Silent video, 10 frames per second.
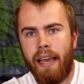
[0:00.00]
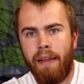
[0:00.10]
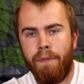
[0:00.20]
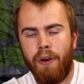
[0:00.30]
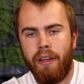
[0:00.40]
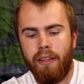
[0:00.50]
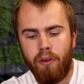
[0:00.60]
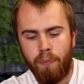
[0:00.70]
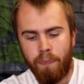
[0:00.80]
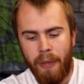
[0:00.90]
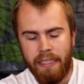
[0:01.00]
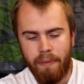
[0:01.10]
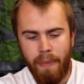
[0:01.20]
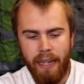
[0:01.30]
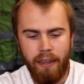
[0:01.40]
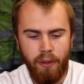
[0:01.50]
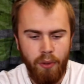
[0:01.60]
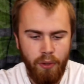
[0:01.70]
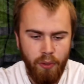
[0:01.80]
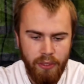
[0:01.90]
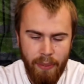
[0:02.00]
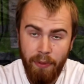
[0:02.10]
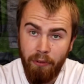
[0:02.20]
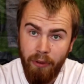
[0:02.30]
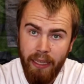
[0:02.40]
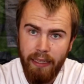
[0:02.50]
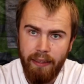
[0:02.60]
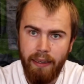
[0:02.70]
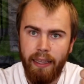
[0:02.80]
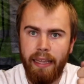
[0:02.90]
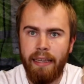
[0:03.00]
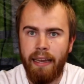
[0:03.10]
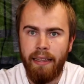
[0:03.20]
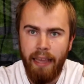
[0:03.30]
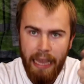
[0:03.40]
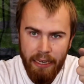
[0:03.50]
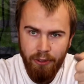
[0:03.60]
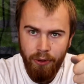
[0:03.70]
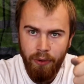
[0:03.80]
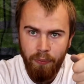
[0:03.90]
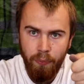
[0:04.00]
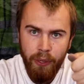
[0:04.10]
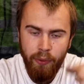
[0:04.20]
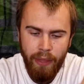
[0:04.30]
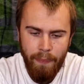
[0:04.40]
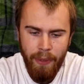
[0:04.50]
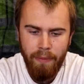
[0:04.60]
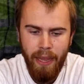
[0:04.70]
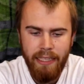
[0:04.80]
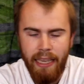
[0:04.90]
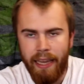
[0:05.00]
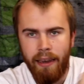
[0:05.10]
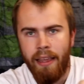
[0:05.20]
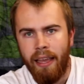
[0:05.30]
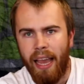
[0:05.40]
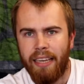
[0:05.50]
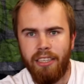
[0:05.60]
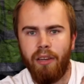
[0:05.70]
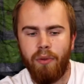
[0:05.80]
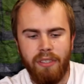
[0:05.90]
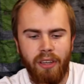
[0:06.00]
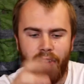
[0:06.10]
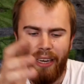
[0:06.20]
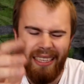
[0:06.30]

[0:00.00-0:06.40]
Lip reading: and find a little piece of metal or something really thin to get down in there and try and wiggle that pin back down and jiggle the socket.